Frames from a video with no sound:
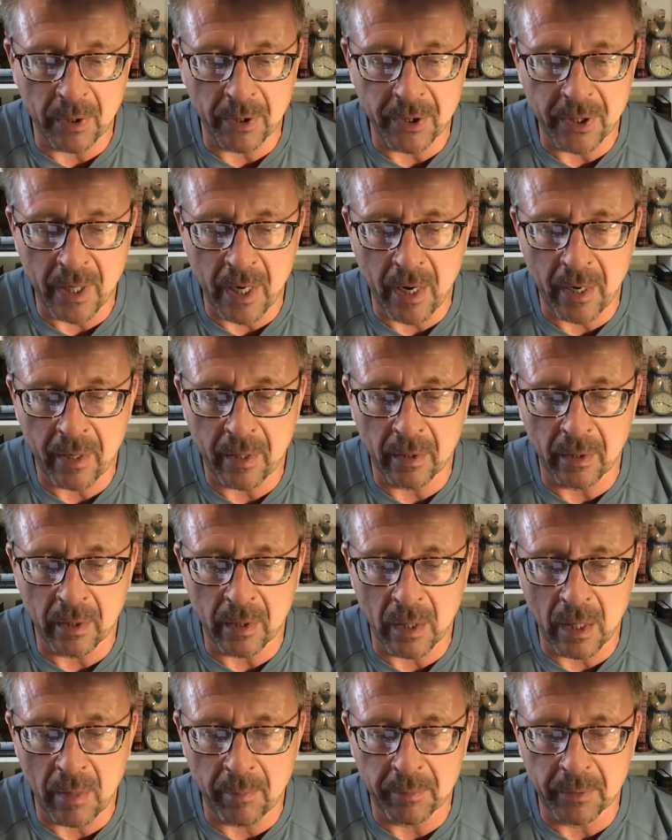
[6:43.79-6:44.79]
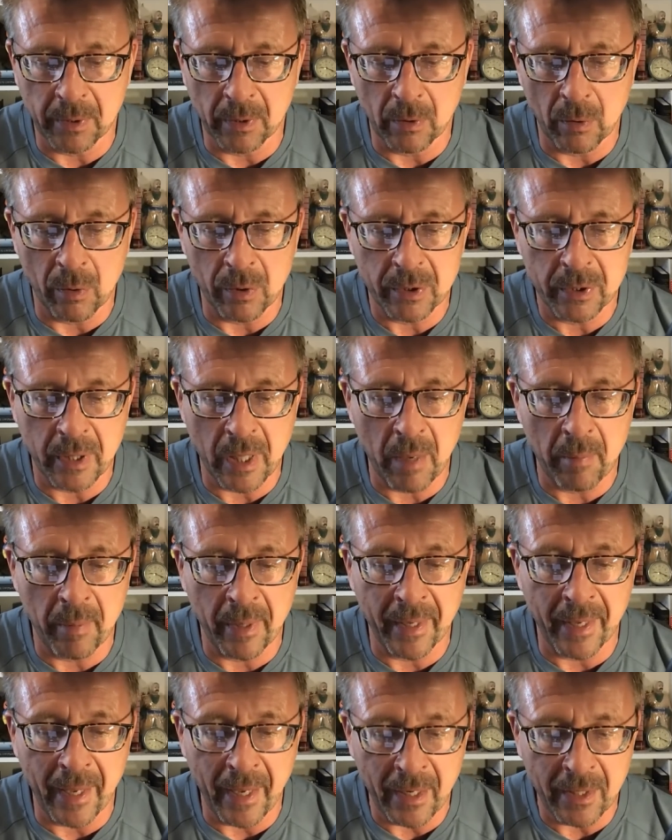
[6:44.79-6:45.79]
attack helicopter, lost
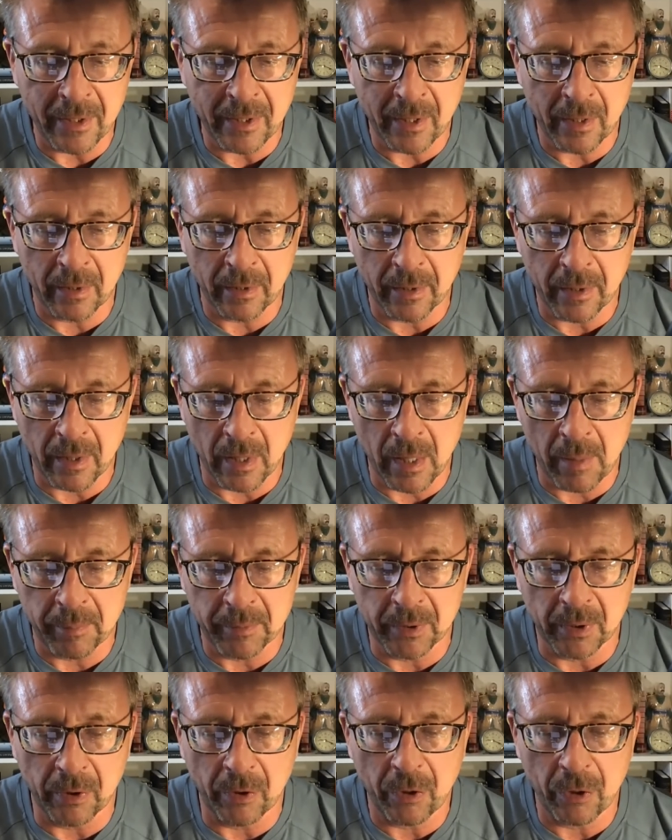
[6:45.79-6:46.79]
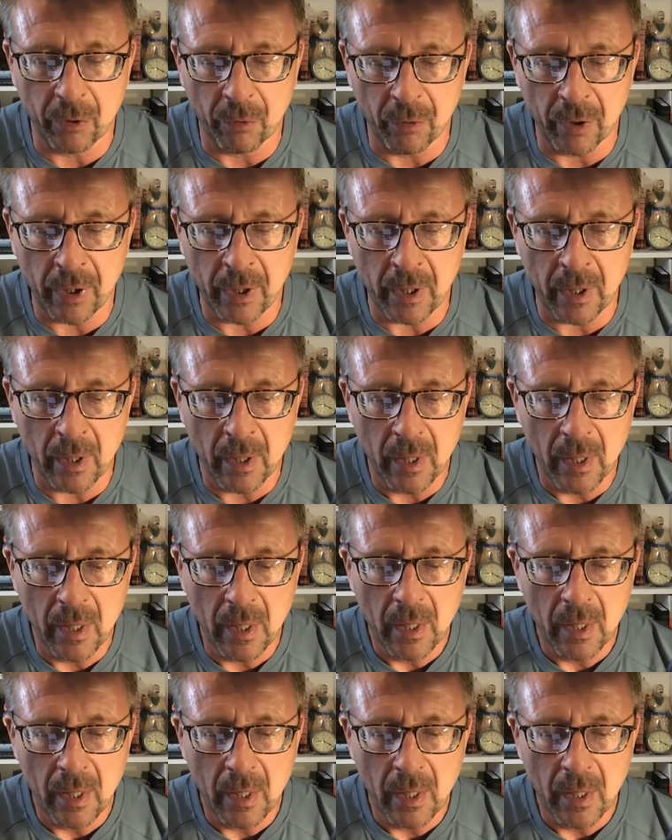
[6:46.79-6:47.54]
Mi-8 helicopter, three